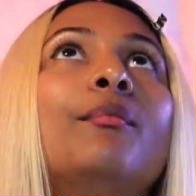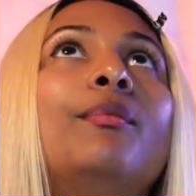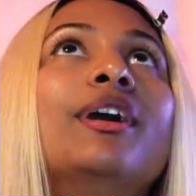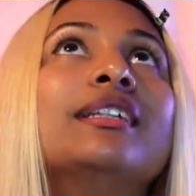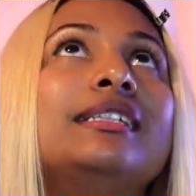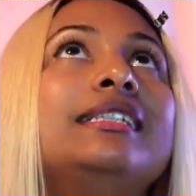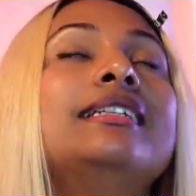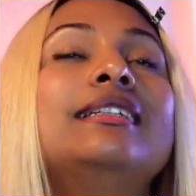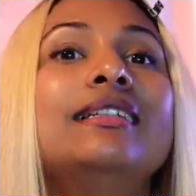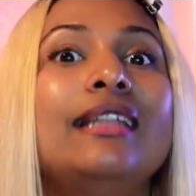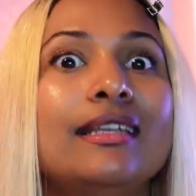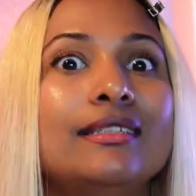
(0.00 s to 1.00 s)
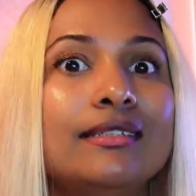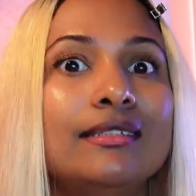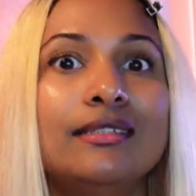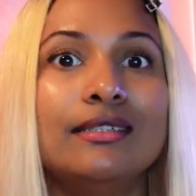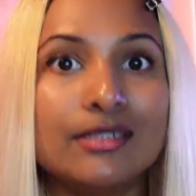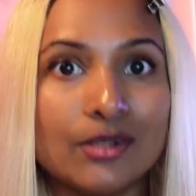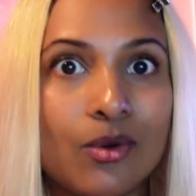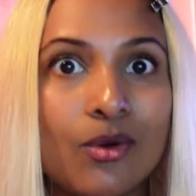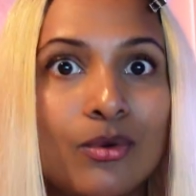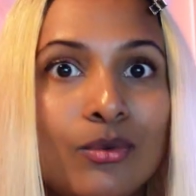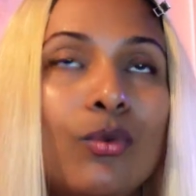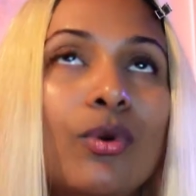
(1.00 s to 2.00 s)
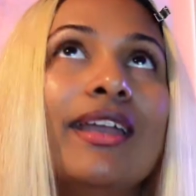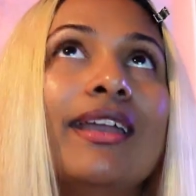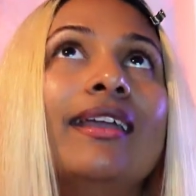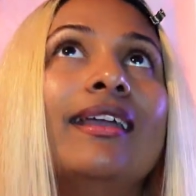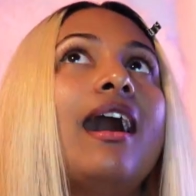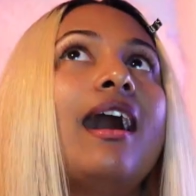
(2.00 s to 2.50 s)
but still a legend in his own way.